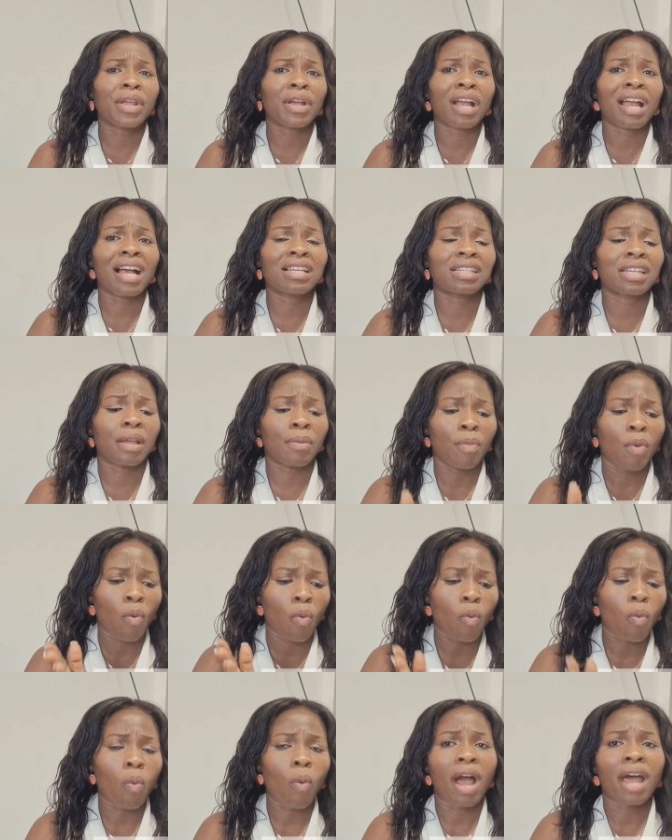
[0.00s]
they catch them
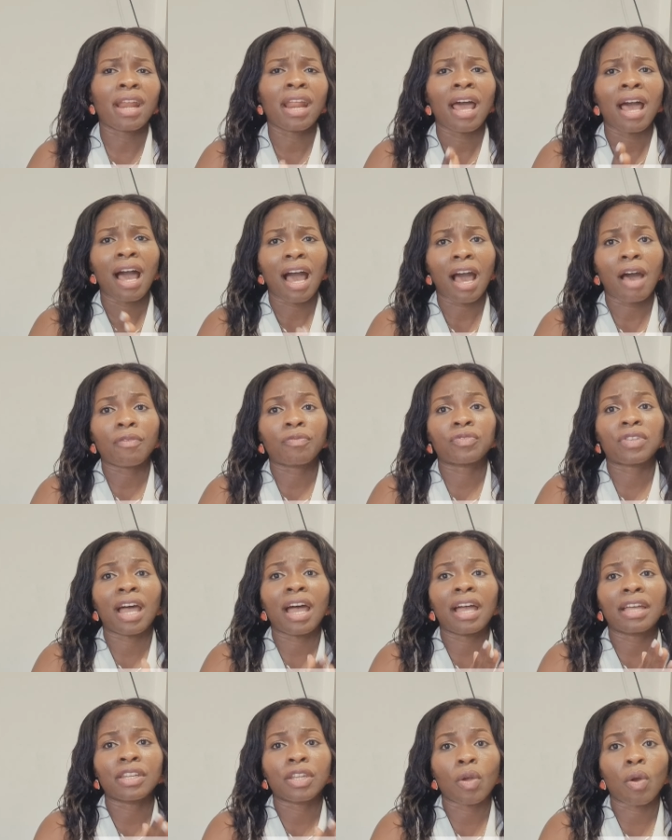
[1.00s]
one
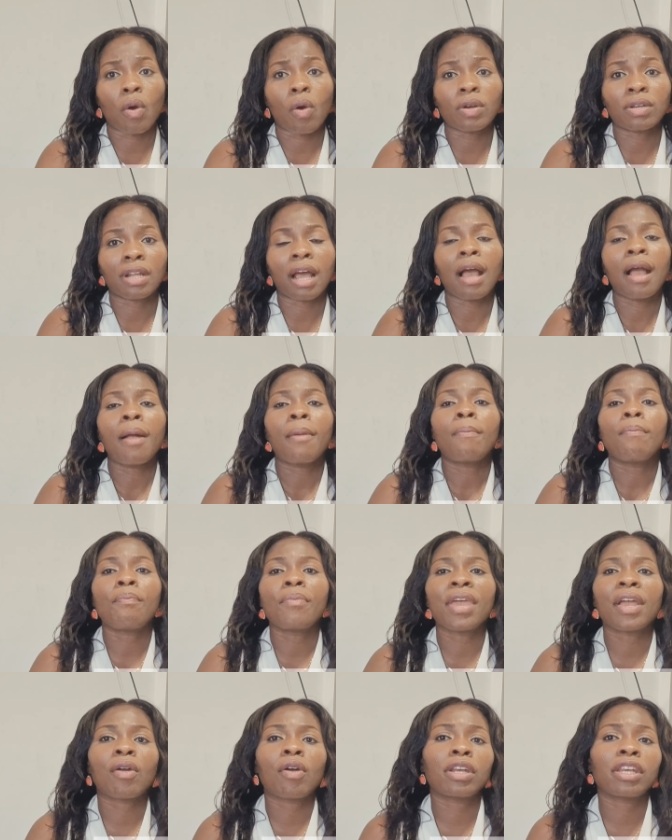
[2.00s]
after the other,
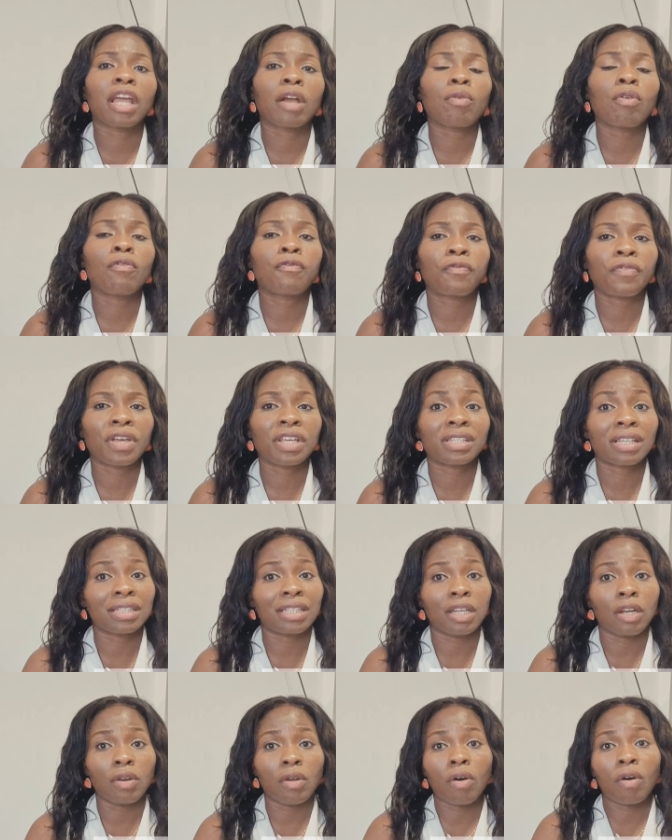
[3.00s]
make they go face
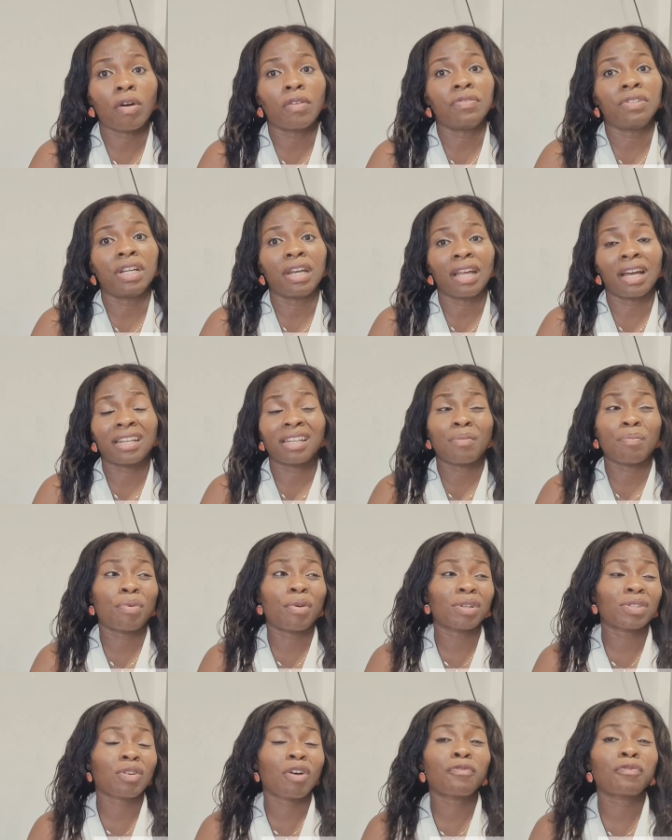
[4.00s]
the law of the land.
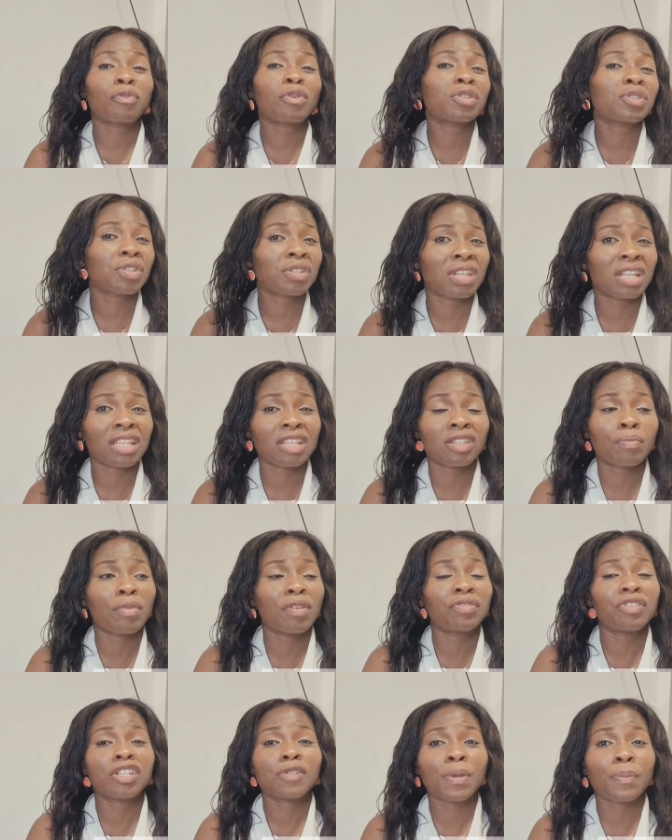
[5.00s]
But unfortunately, some
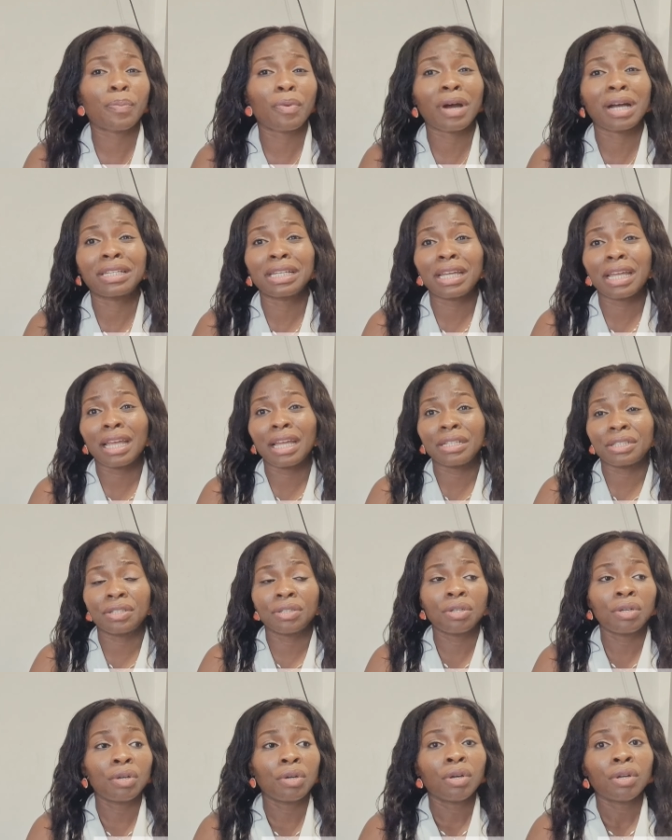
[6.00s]
of these people at the
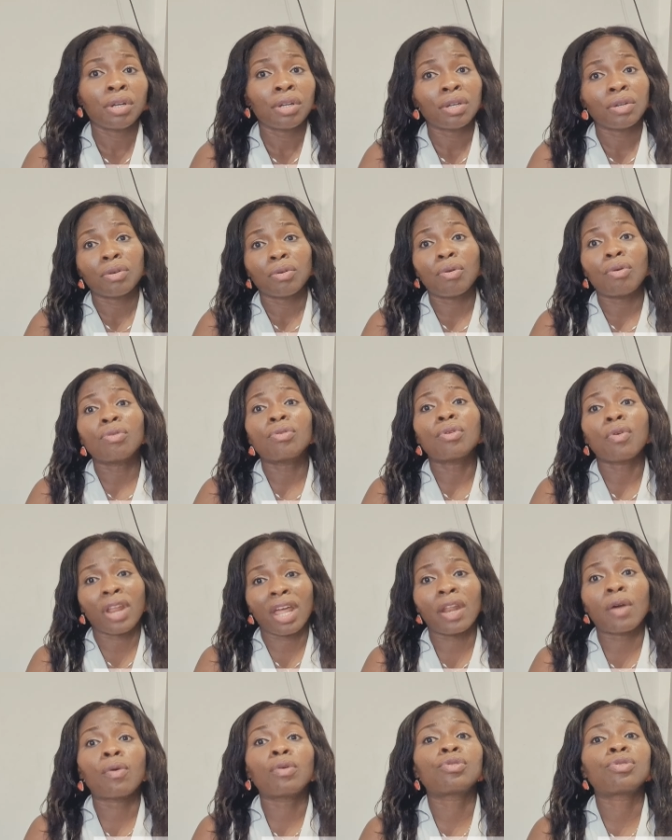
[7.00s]
end, who know
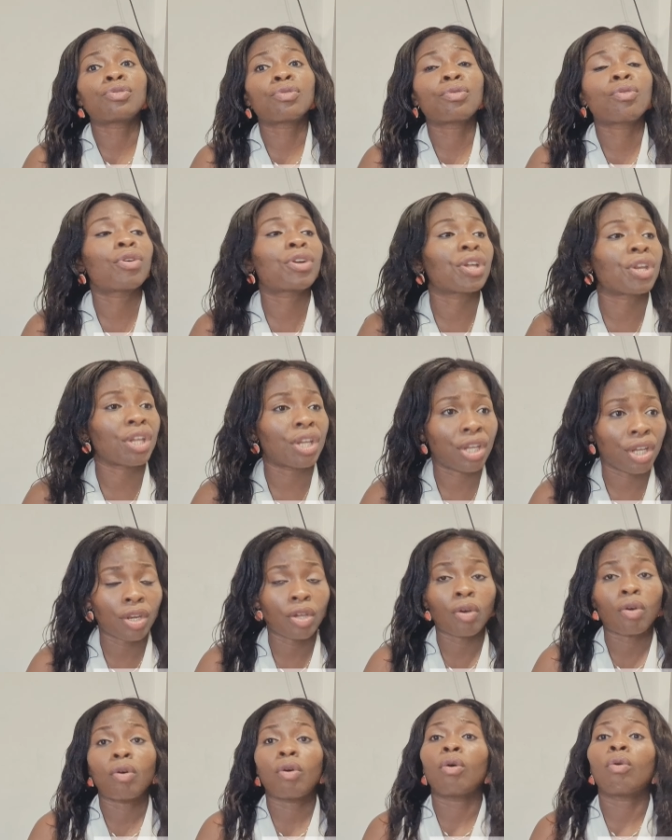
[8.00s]
that they will to go kiri
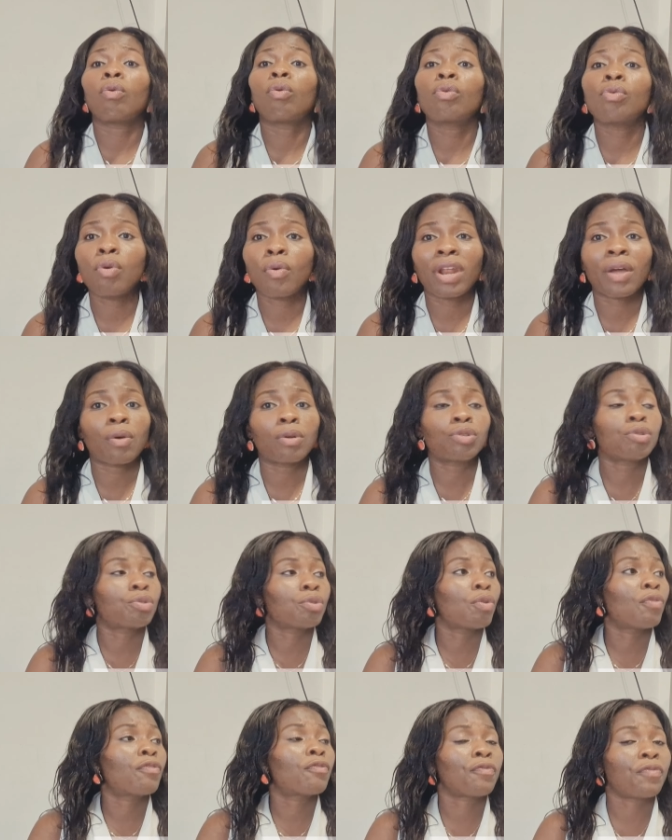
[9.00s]
kiri, or who know that they will
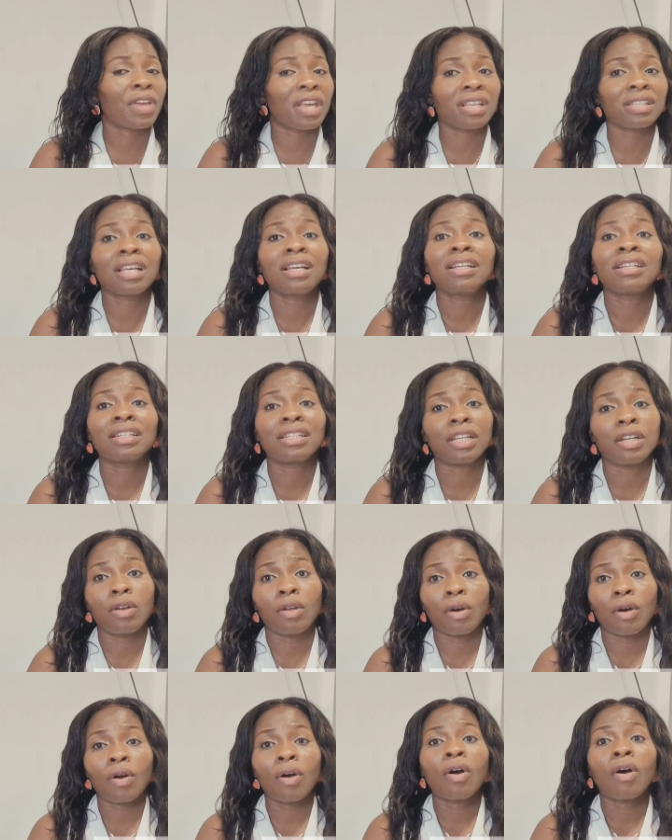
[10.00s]
to face the
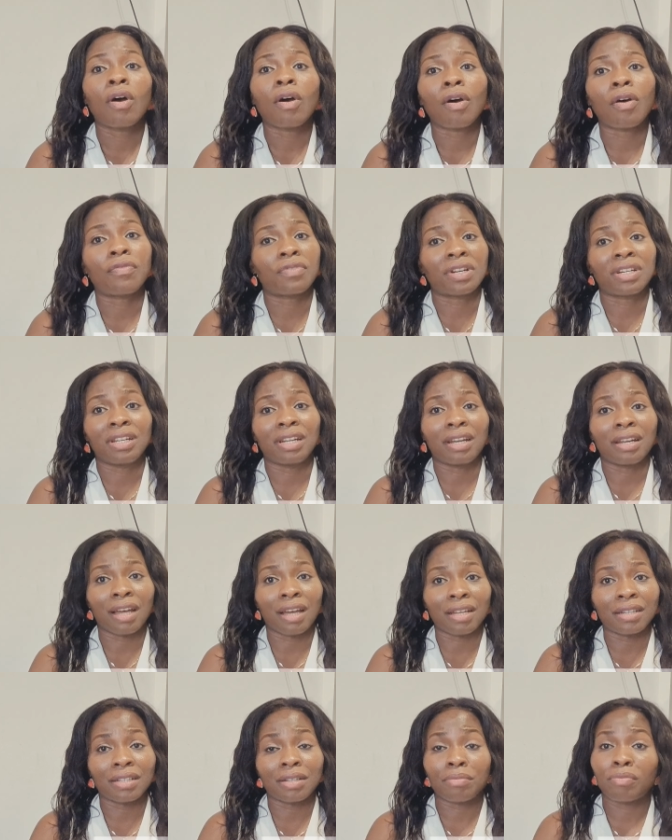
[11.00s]
law of the
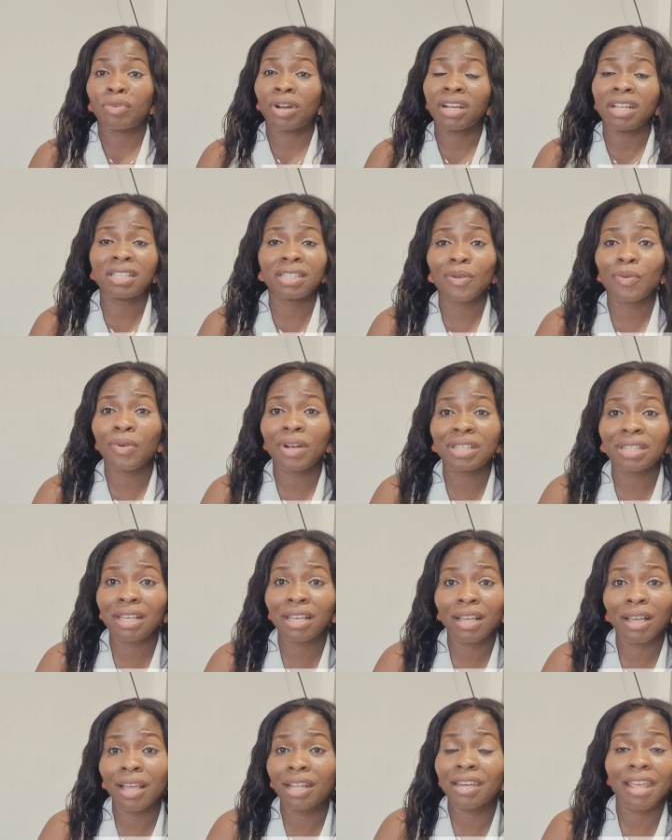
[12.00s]
land. Now they see
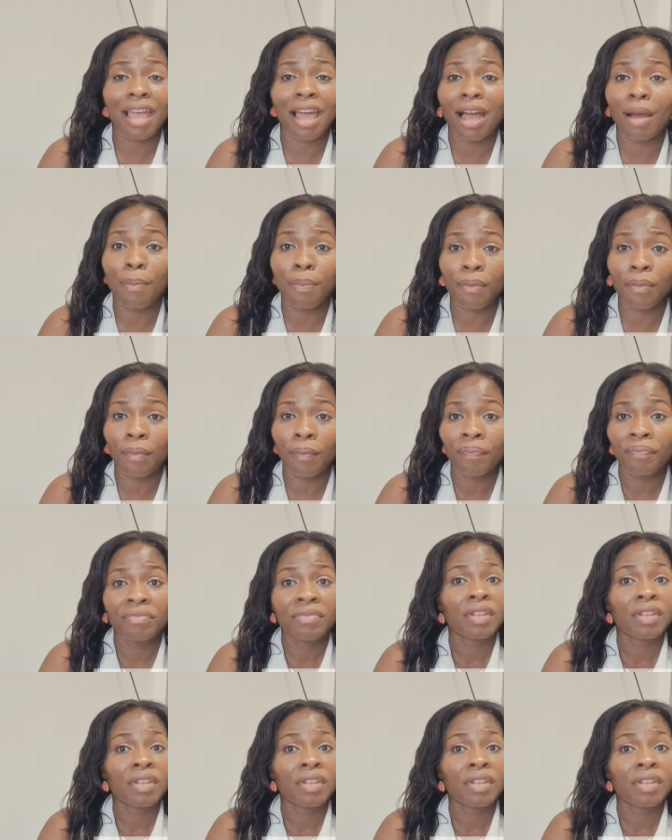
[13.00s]
waiting in the apple.